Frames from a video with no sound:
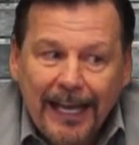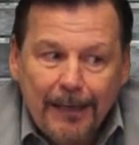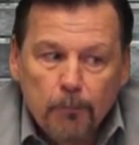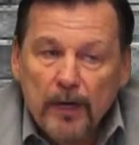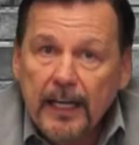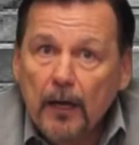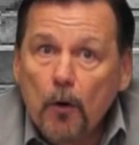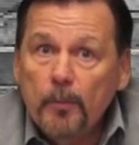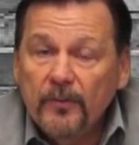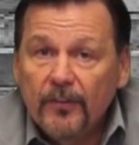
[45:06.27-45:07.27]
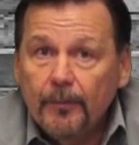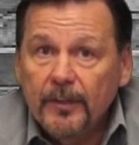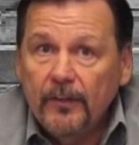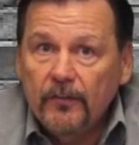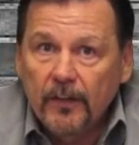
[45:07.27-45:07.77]
and breaking open some
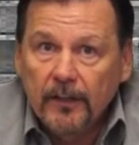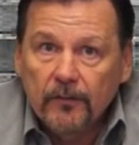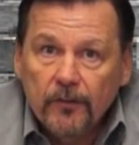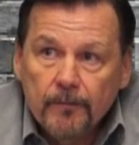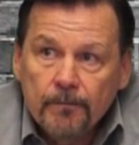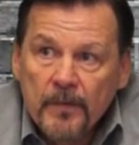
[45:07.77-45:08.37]
of these things?